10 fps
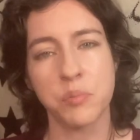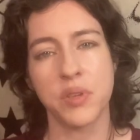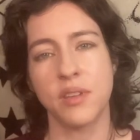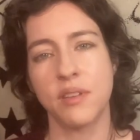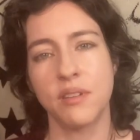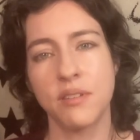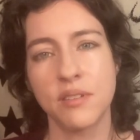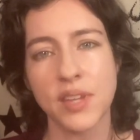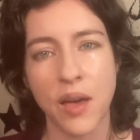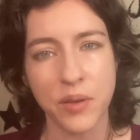been
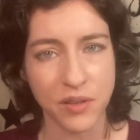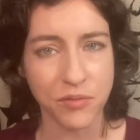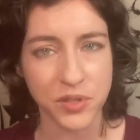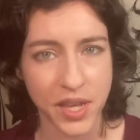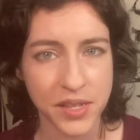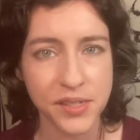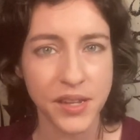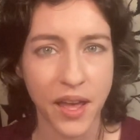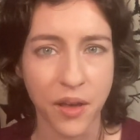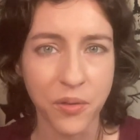touting for days
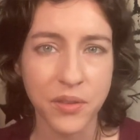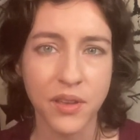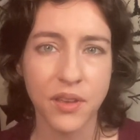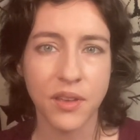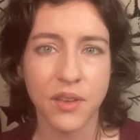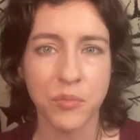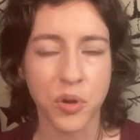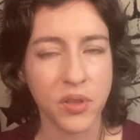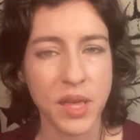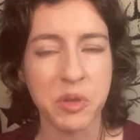now,
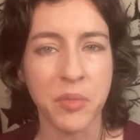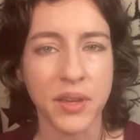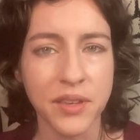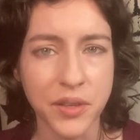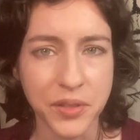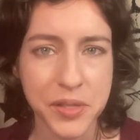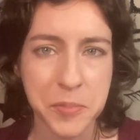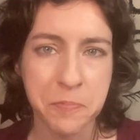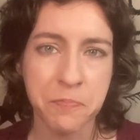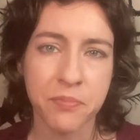proclaiming my guilt,
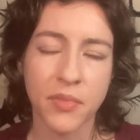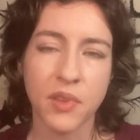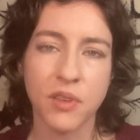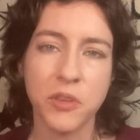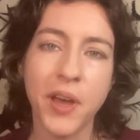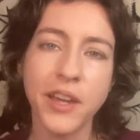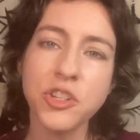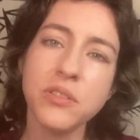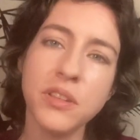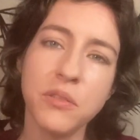if you
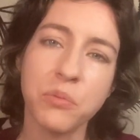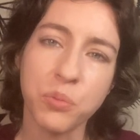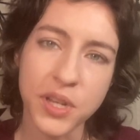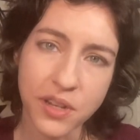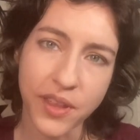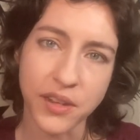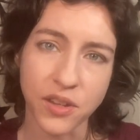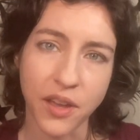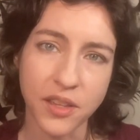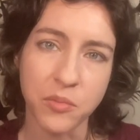actually read that
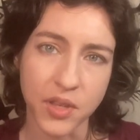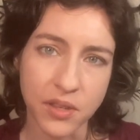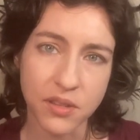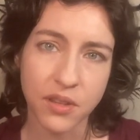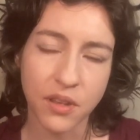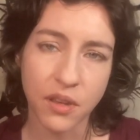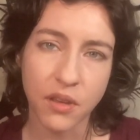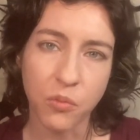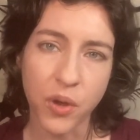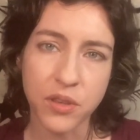document,
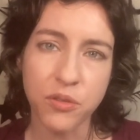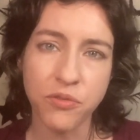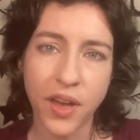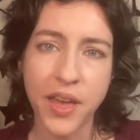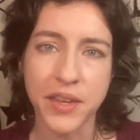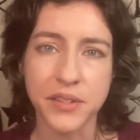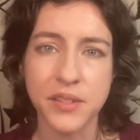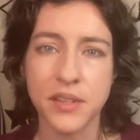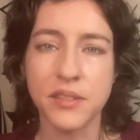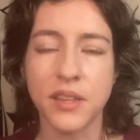what you find
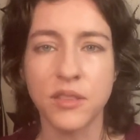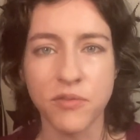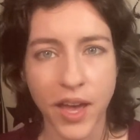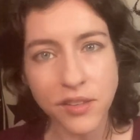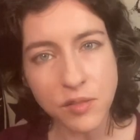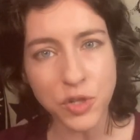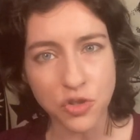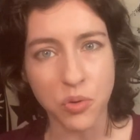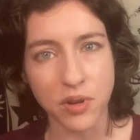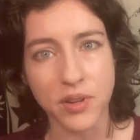is that the vast
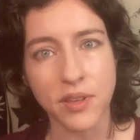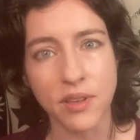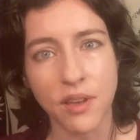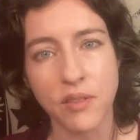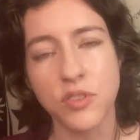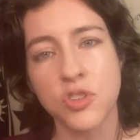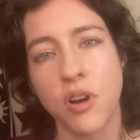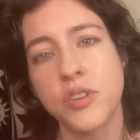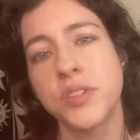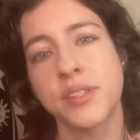majority of the
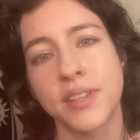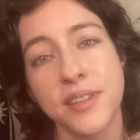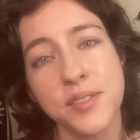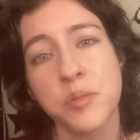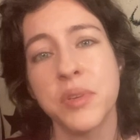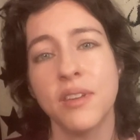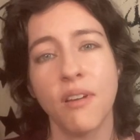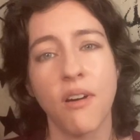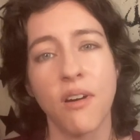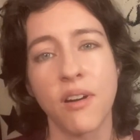charges against me
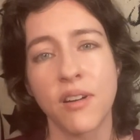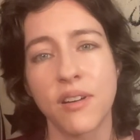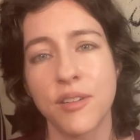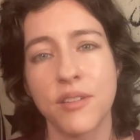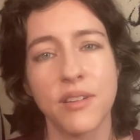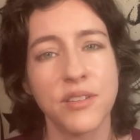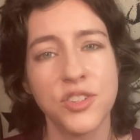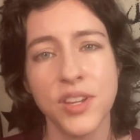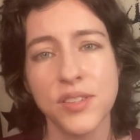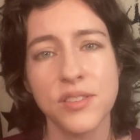are
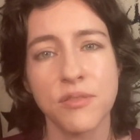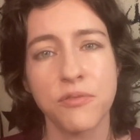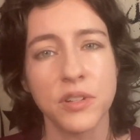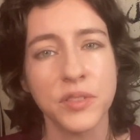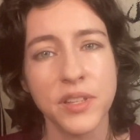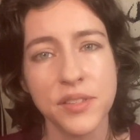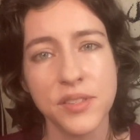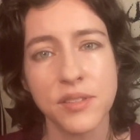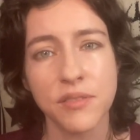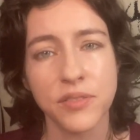just
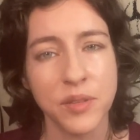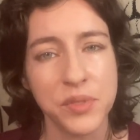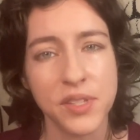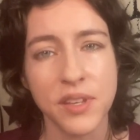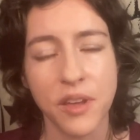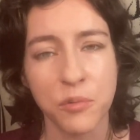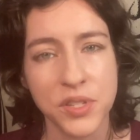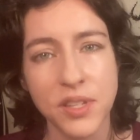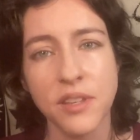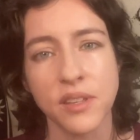frivolous, flimsy, and
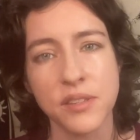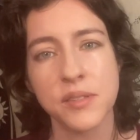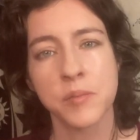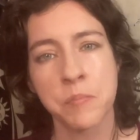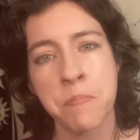ridiculous.